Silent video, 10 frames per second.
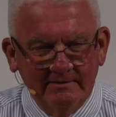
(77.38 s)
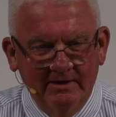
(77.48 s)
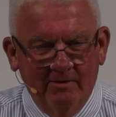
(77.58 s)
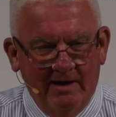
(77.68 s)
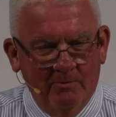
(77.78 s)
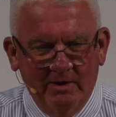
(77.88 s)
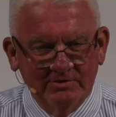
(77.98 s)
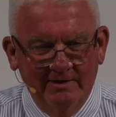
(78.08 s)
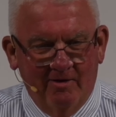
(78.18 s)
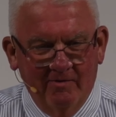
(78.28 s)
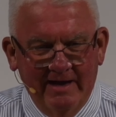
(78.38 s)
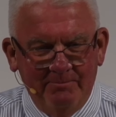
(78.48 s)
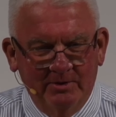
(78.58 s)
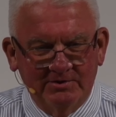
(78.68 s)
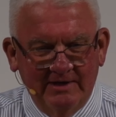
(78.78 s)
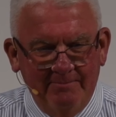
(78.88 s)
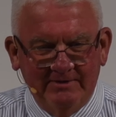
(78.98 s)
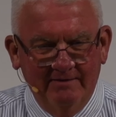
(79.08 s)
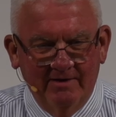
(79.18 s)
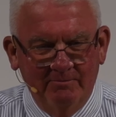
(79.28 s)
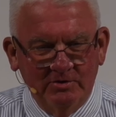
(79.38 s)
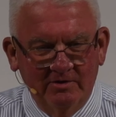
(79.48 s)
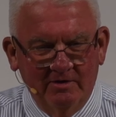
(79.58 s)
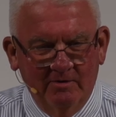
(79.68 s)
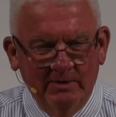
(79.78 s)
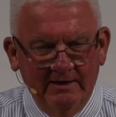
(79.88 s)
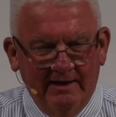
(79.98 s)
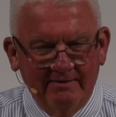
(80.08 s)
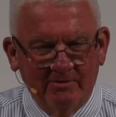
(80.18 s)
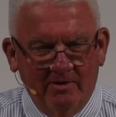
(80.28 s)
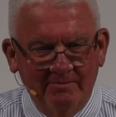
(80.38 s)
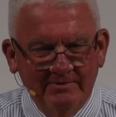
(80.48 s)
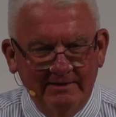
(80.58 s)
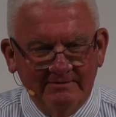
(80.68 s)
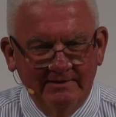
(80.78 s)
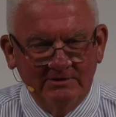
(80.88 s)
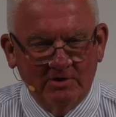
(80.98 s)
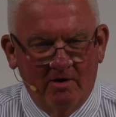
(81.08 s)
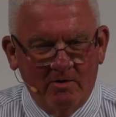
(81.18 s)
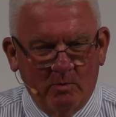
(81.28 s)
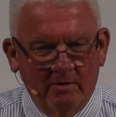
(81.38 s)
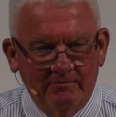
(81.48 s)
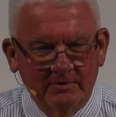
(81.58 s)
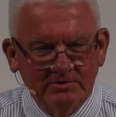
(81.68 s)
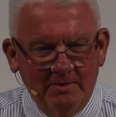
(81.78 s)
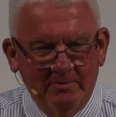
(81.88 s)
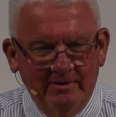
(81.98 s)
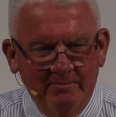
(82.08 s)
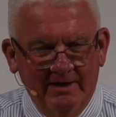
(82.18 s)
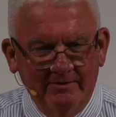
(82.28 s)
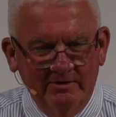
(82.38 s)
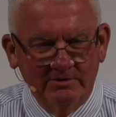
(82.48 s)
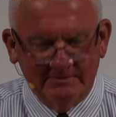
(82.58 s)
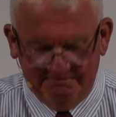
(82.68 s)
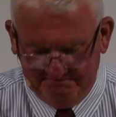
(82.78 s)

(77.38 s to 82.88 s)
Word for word: you know, I wasn't all that perceptive, I'm sure, but I thought that it's awkward for some of the mothers.